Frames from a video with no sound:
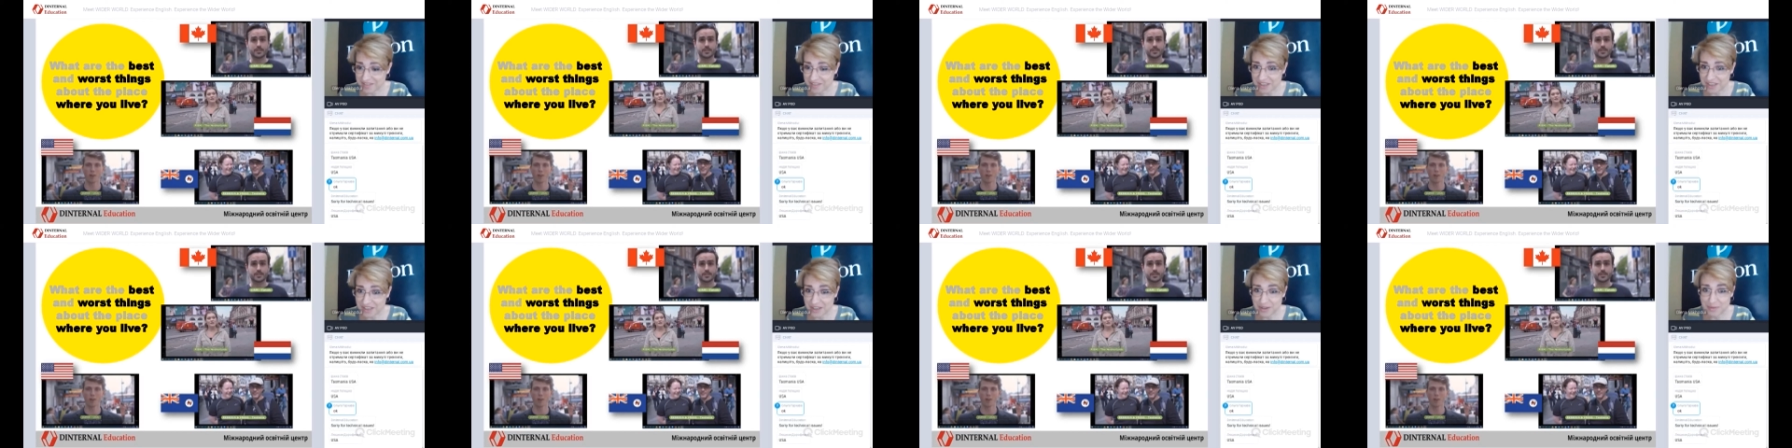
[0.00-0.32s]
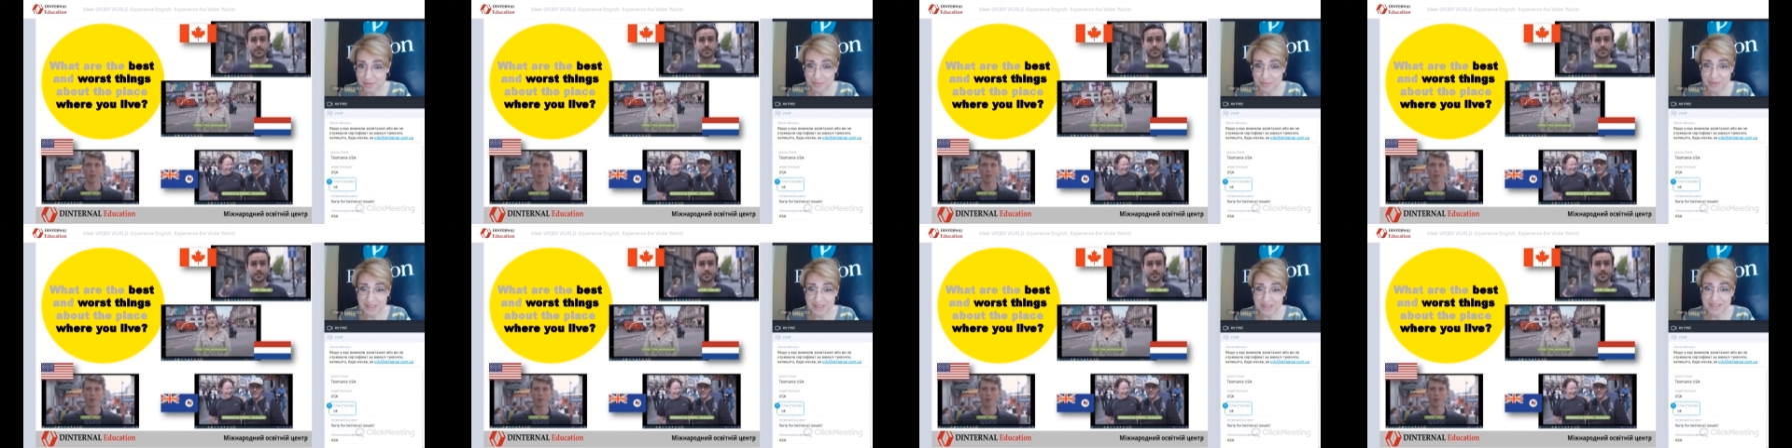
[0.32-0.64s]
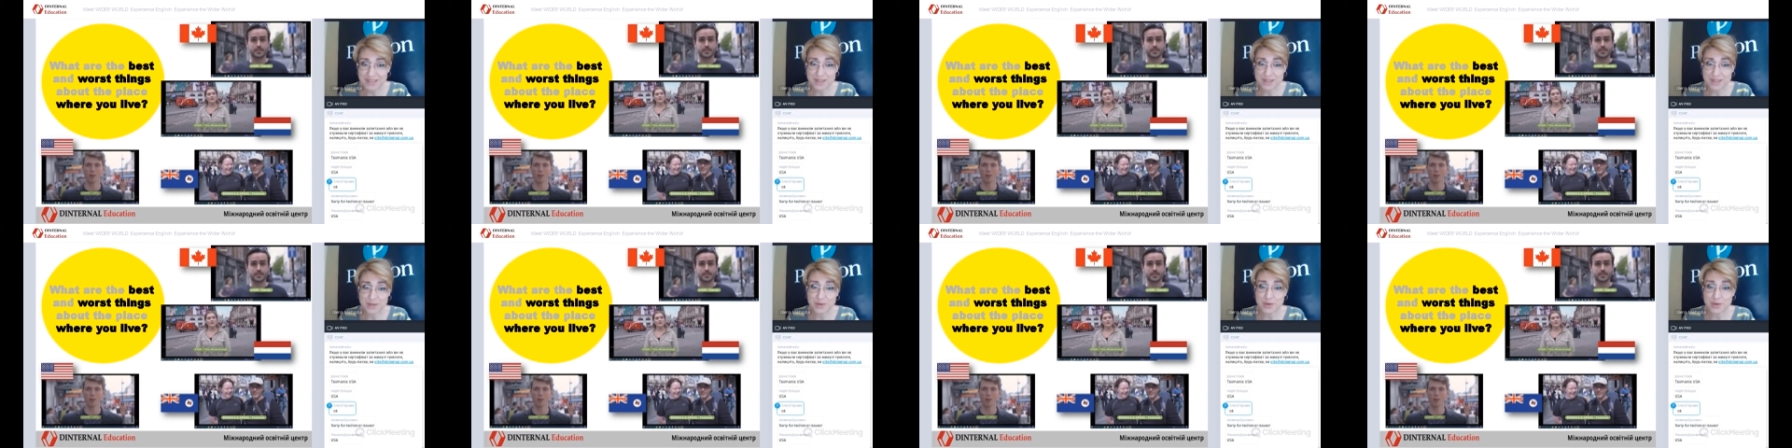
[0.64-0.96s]
video
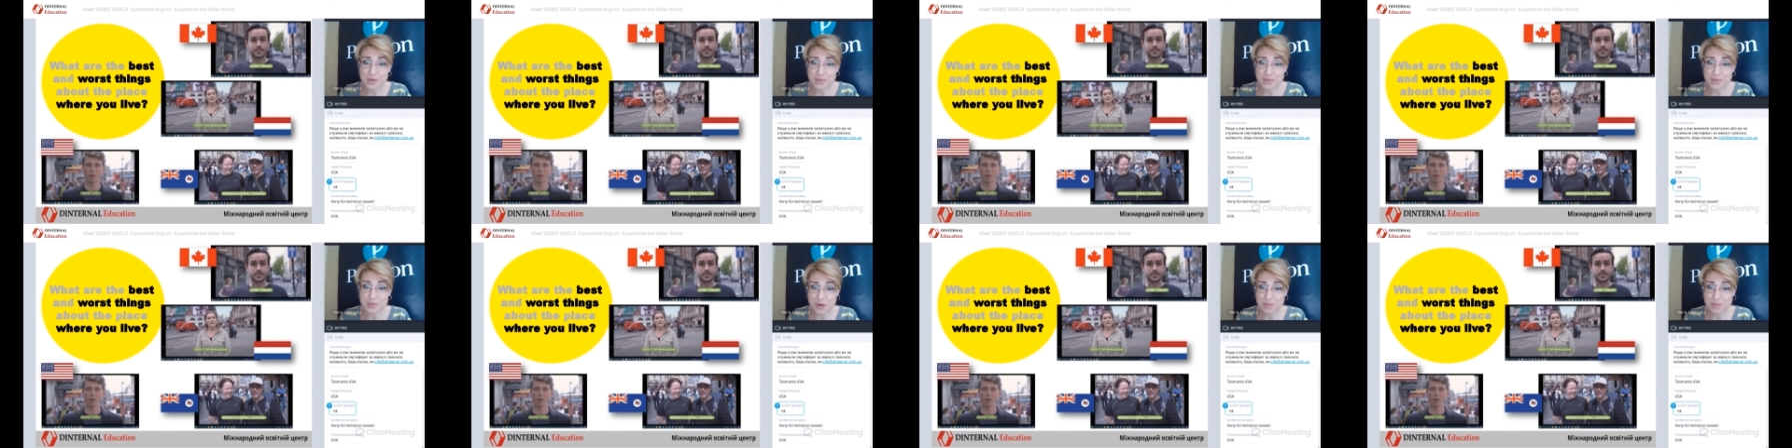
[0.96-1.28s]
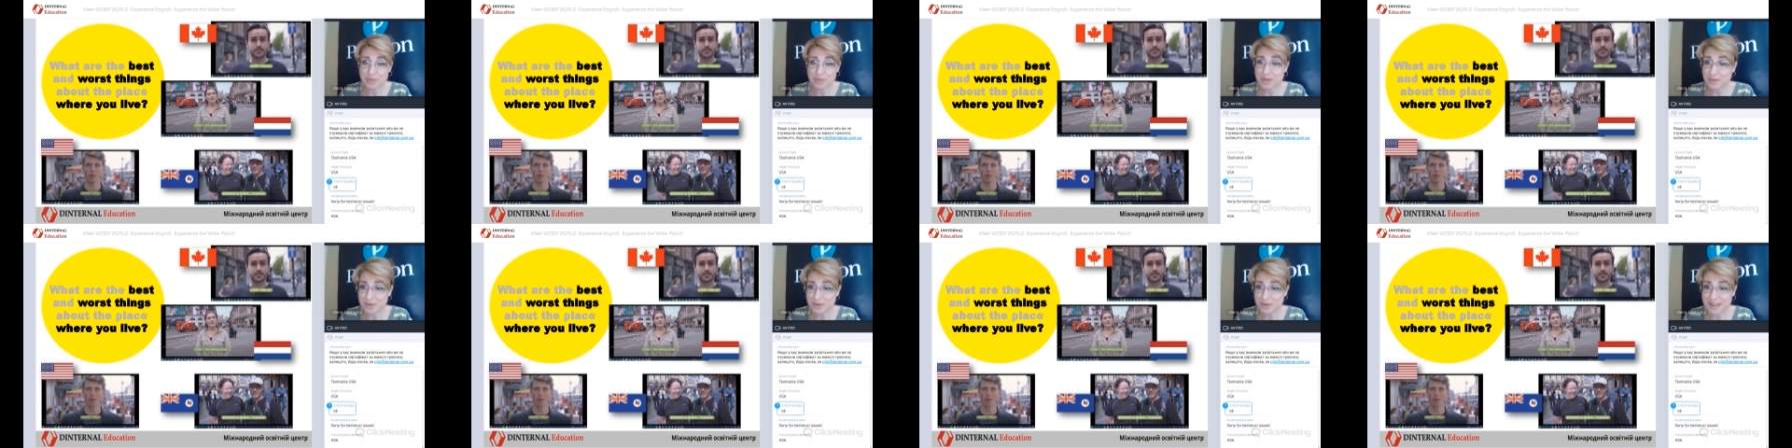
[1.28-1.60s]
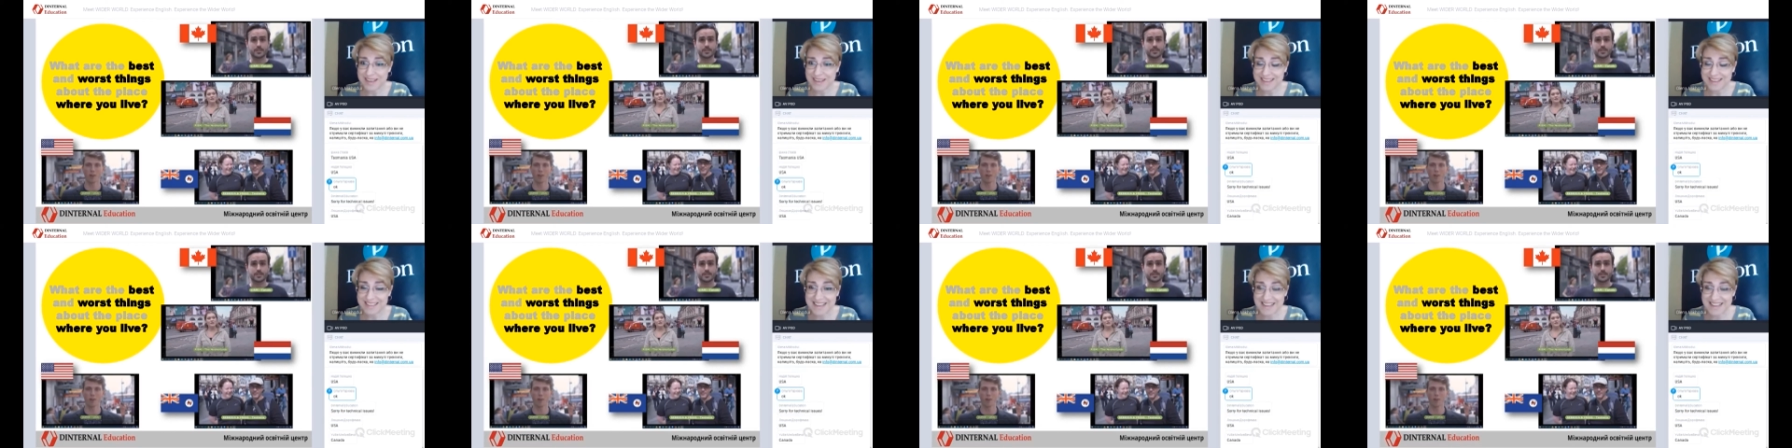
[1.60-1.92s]
piece, so you probably
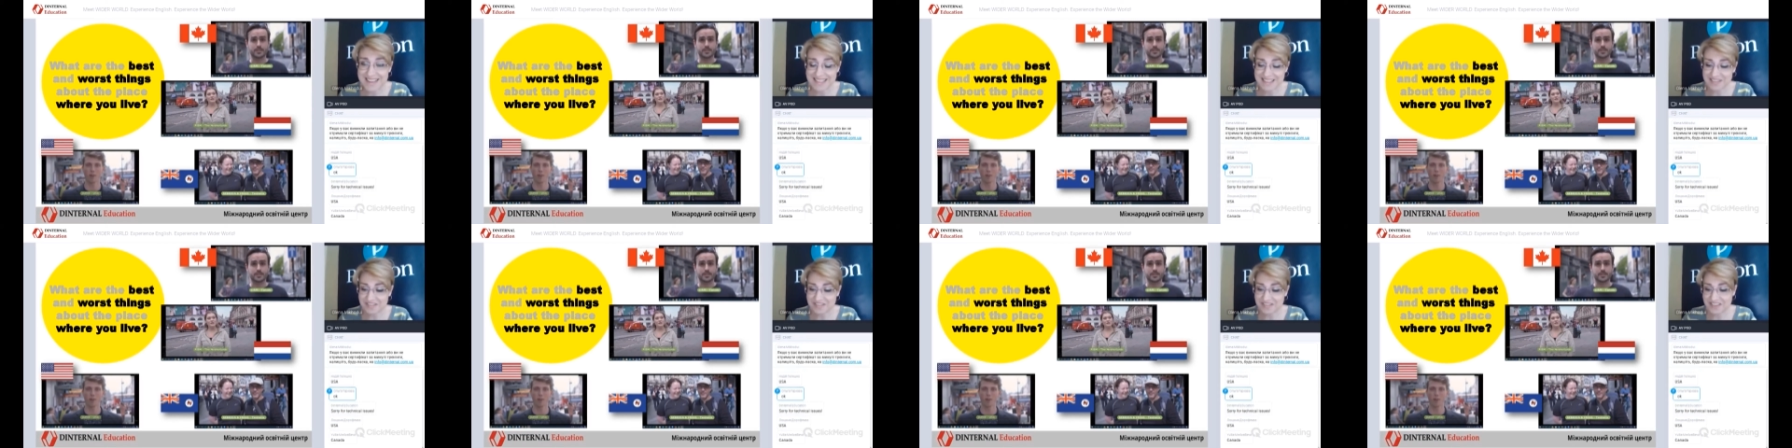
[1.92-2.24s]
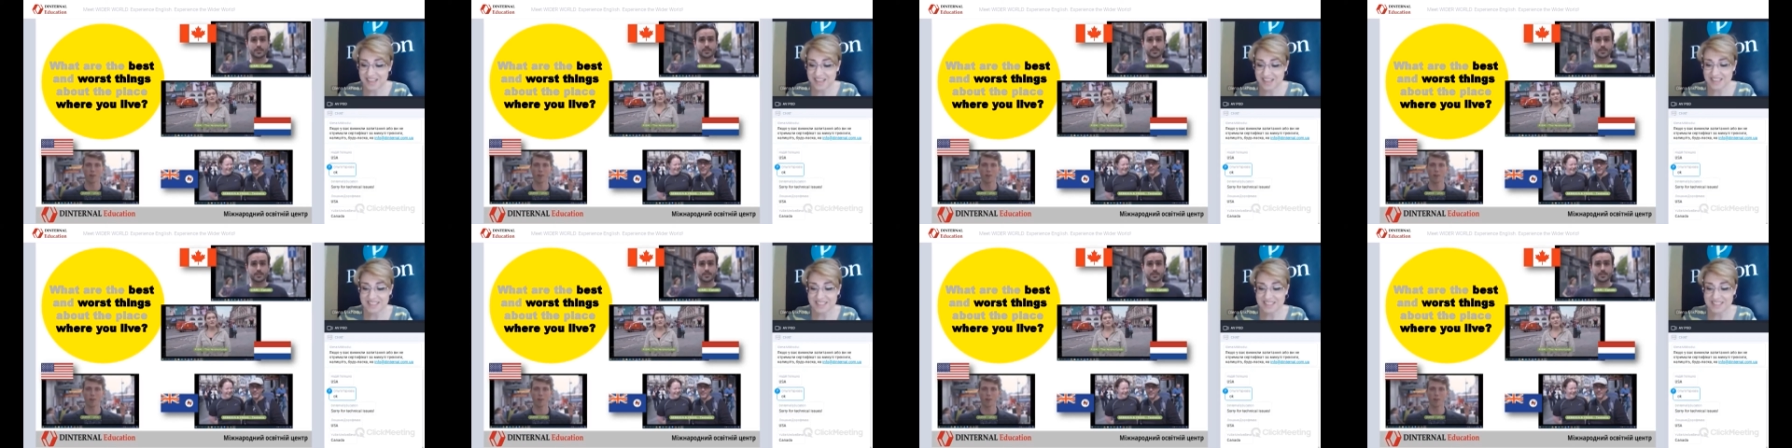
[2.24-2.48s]
recognize the